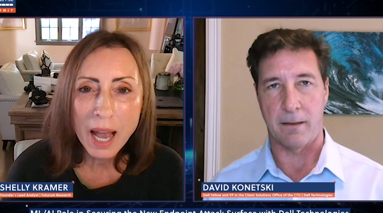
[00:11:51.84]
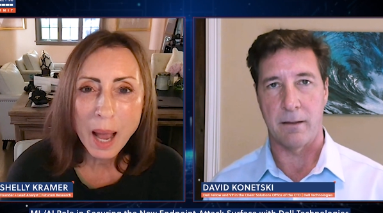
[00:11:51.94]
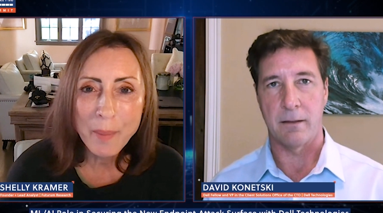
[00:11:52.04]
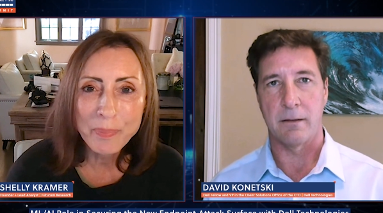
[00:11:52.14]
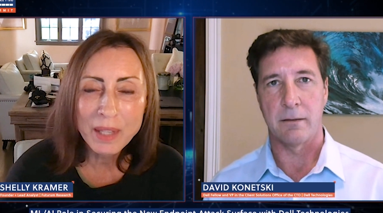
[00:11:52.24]

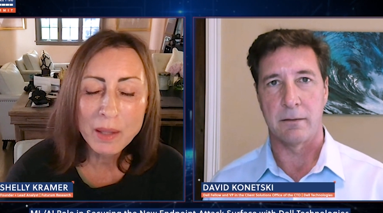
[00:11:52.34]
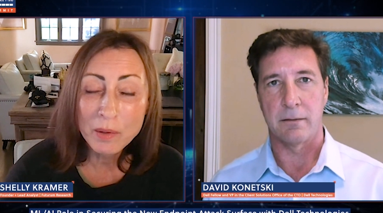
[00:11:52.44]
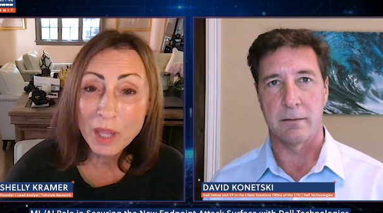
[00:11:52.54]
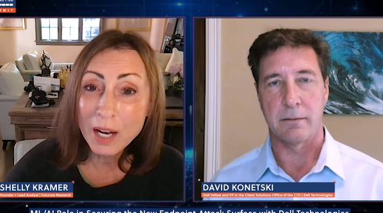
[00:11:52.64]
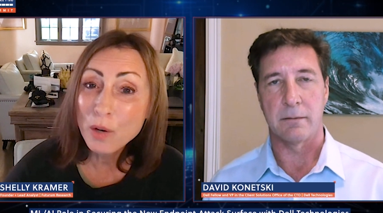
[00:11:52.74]
Speaker 1: um,
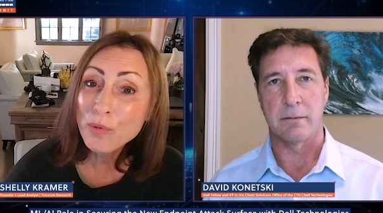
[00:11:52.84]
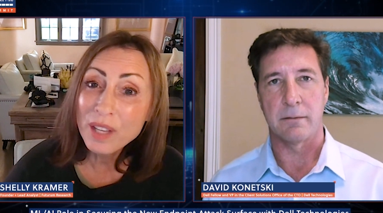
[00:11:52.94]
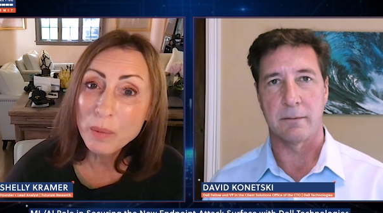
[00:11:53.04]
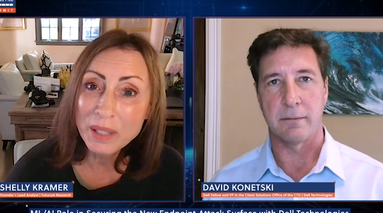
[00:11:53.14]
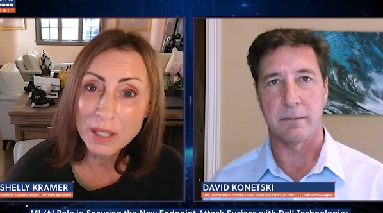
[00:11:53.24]
that I don't
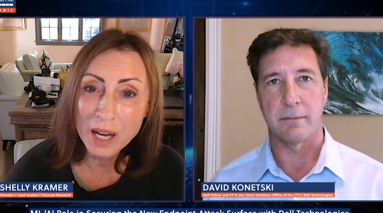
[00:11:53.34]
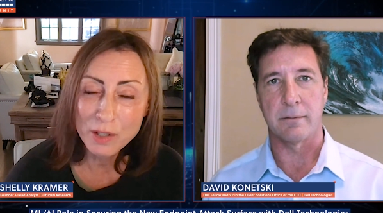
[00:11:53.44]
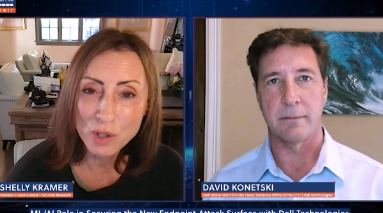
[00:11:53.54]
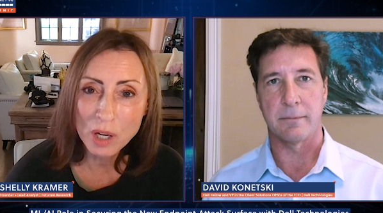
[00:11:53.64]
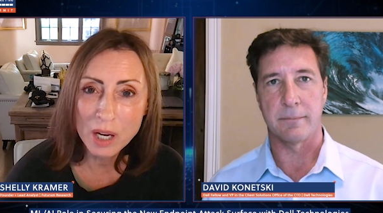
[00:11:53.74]
think we
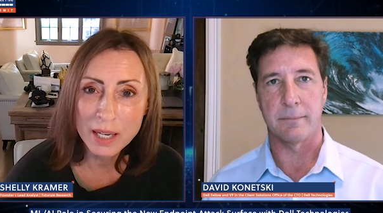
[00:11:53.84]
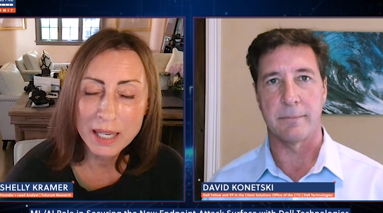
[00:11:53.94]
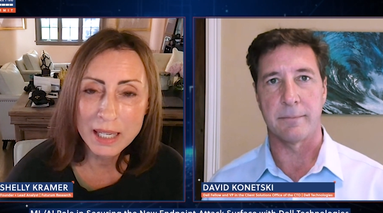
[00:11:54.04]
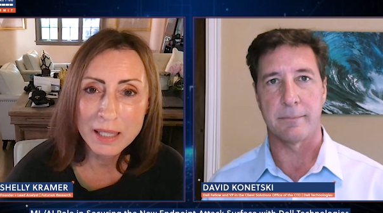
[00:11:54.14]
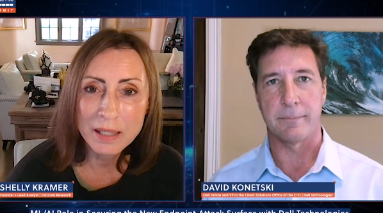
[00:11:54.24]
touched on
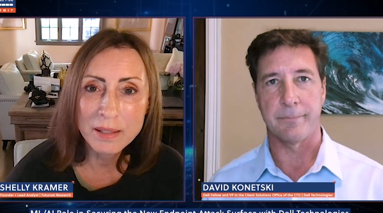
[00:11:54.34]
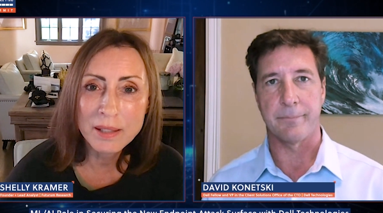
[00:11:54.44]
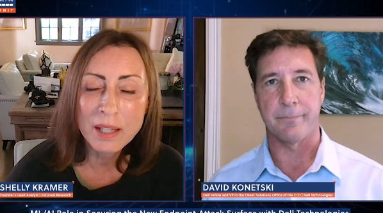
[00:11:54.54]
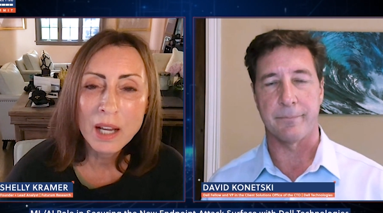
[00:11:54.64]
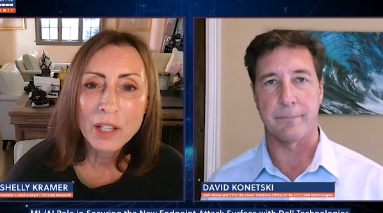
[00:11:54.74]

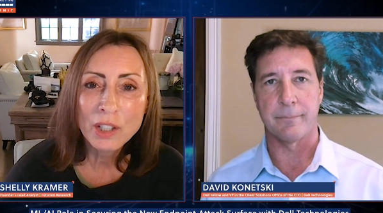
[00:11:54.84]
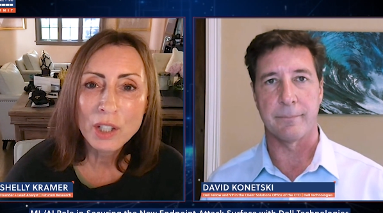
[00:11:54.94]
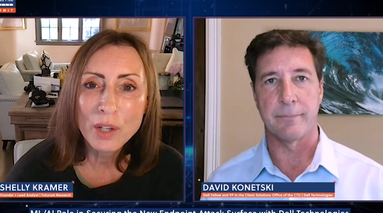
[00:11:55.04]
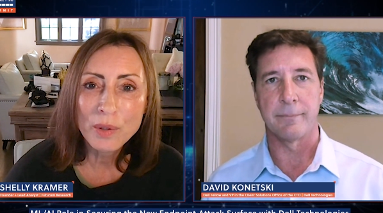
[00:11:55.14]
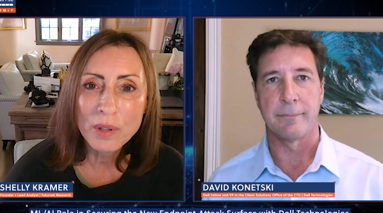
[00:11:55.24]
is you
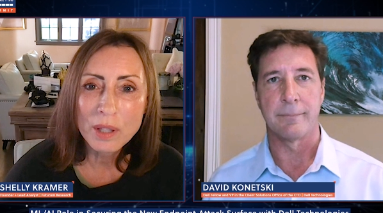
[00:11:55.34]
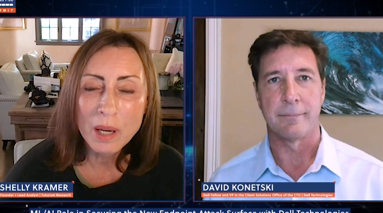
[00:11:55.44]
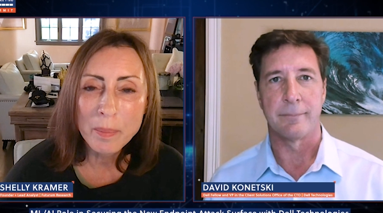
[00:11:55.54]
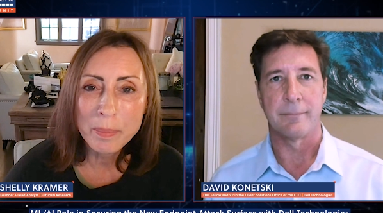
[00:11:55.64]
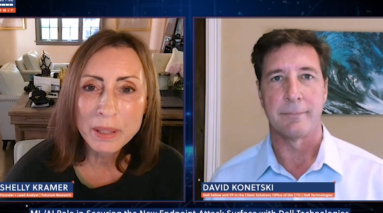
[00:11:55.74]
know
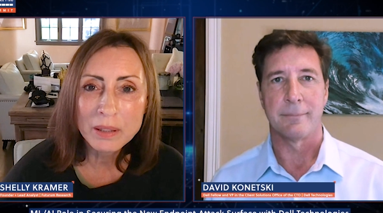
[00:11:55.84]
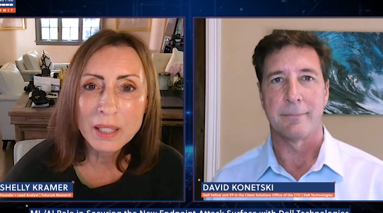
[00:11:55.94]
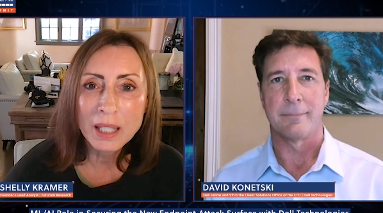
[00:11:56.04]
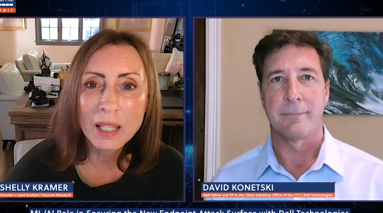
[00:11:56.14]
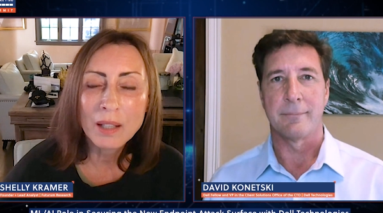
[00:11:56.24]
the
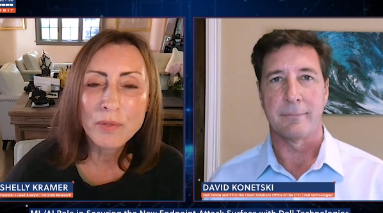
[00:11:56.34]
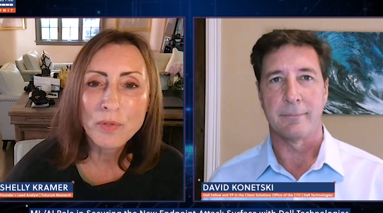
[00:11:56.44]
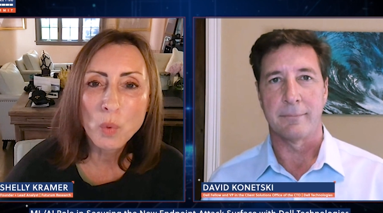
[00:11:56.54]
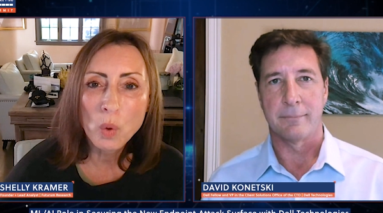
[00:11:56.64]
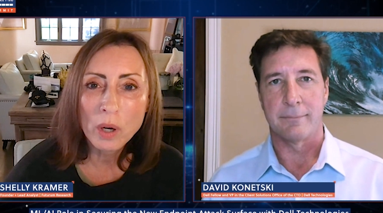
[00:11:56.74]
ability
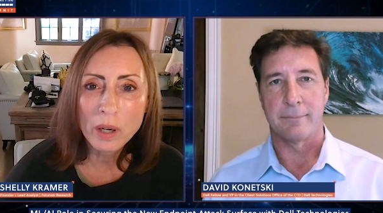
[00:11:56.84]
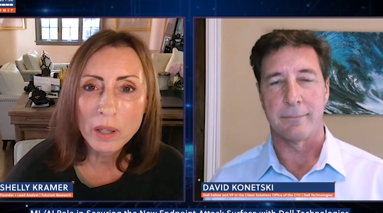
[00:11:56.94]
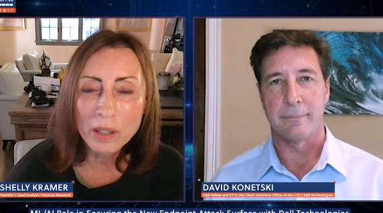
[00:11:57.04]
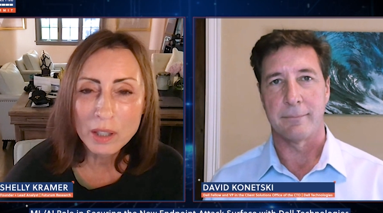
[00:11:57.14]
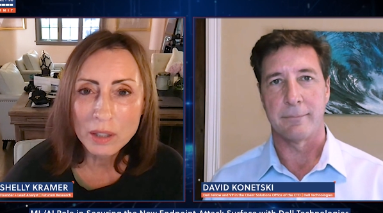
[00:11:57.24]

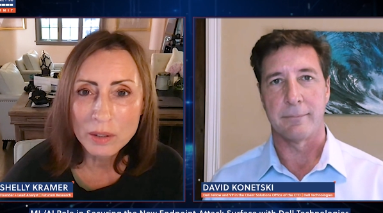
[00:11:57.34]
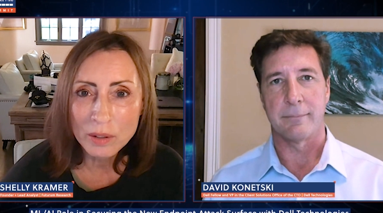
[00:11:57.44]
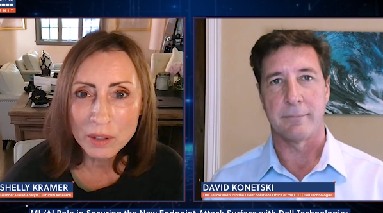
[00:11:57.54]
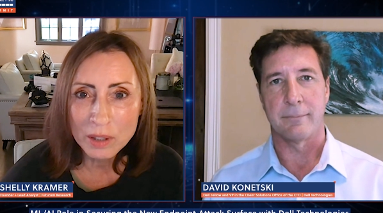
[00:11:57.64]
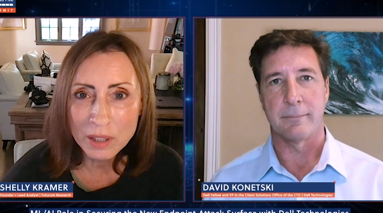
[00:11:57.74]
for
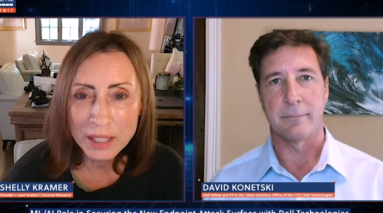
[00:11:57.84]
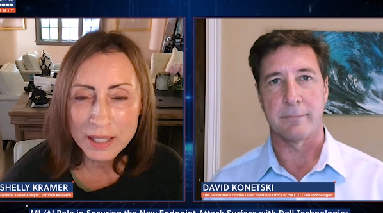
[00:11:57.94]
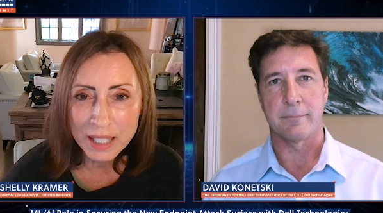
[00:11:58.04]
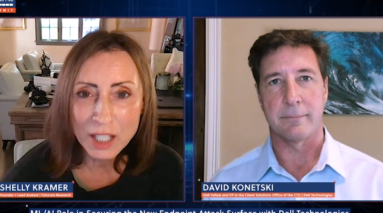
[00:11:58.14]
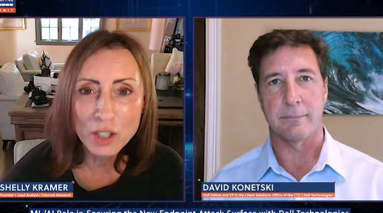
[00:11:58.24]

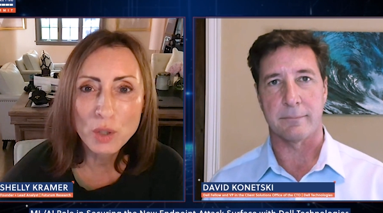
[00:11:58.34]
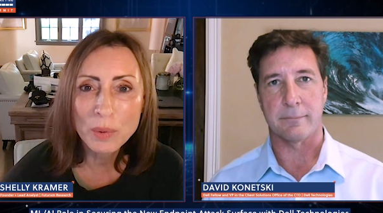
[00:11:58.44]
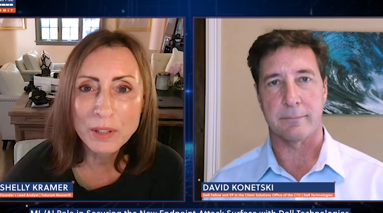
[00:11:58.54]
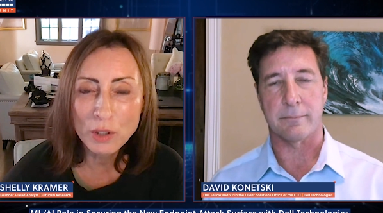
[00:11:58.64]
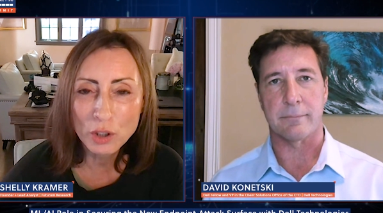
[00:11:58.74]

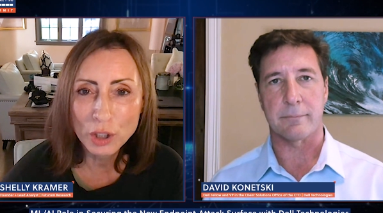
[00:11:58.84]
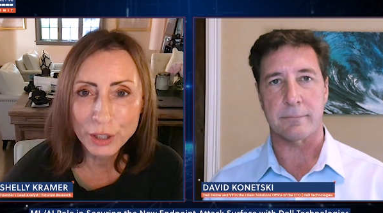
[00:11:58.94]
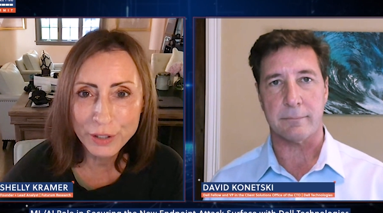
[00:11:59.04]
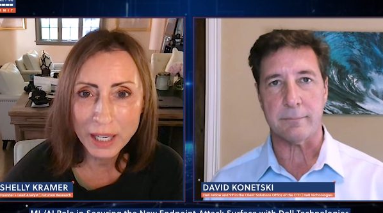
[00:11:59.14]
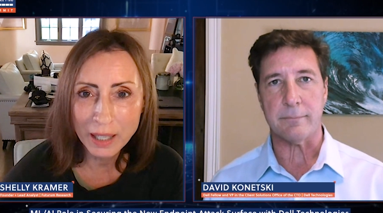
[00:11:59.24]
continuous
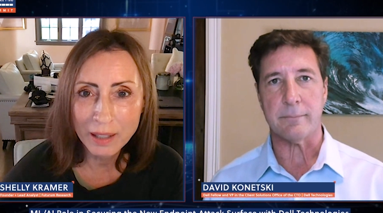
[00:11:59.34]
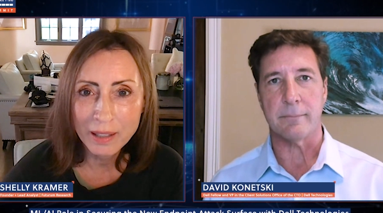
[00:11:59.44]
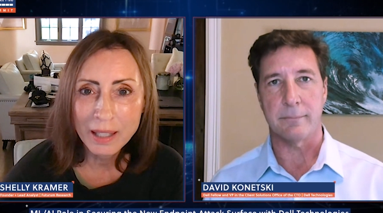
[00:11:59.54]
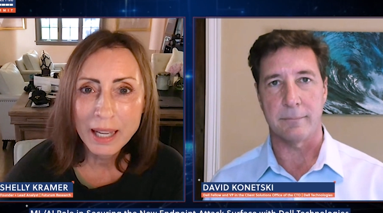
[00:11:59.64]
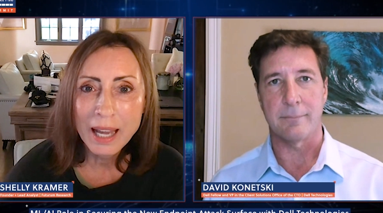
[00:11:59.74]
learning
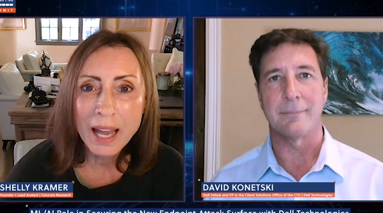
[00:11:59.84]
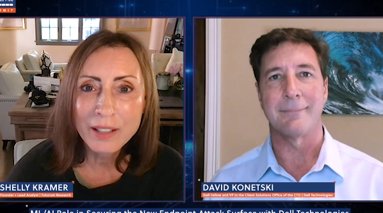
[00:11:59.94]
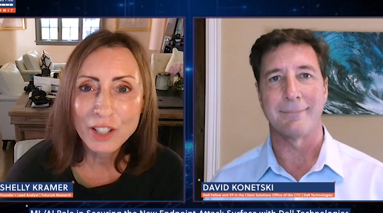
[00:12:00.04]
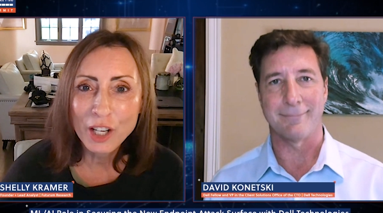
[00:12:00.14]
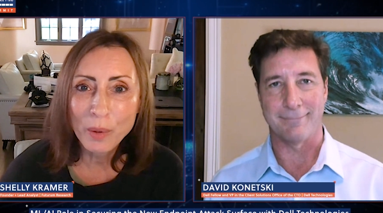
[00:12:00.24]

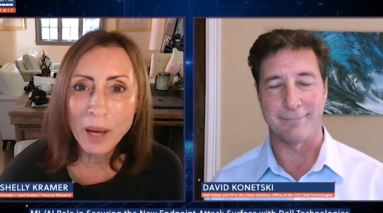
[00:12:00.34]
you know